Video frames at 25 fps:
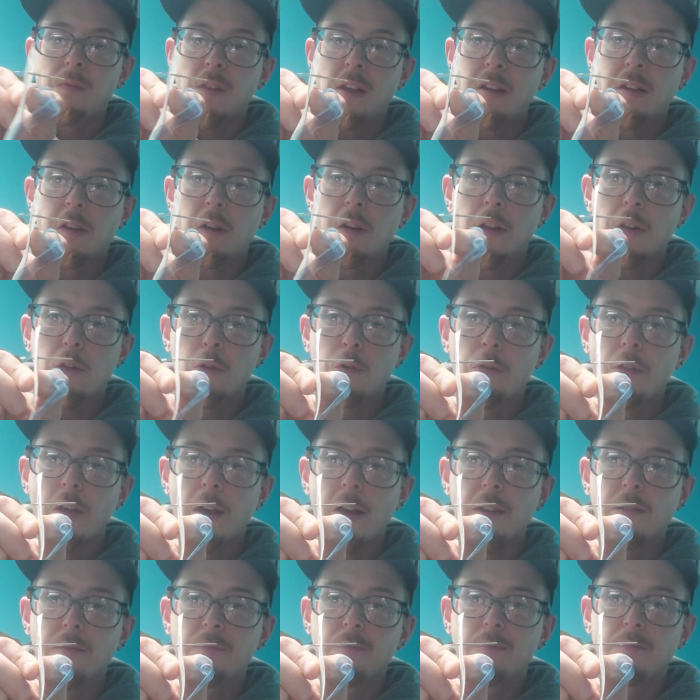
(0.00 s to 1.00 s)
Until I learned
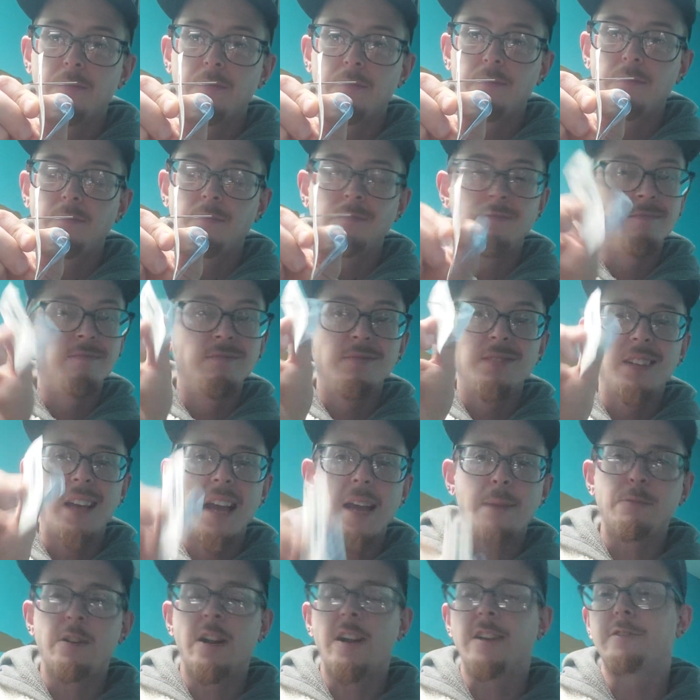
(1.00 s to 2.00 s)
that.
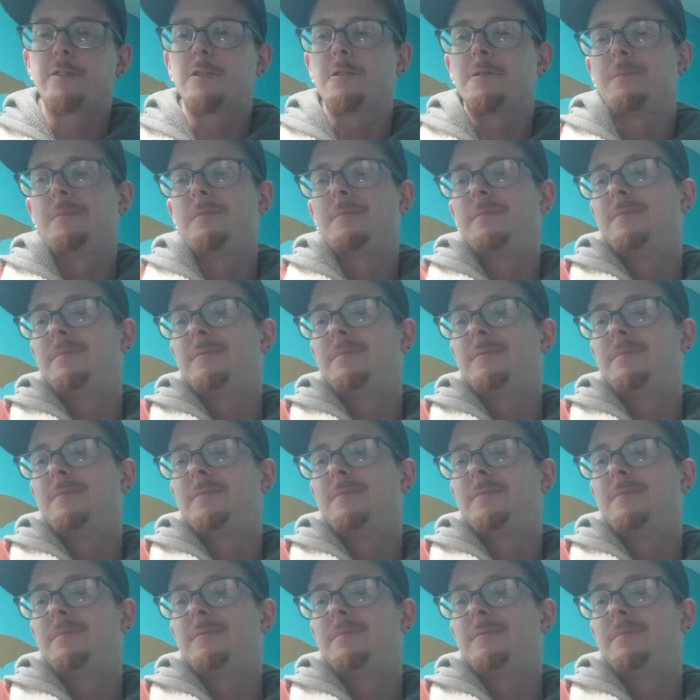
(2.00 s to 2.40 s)
Game changer.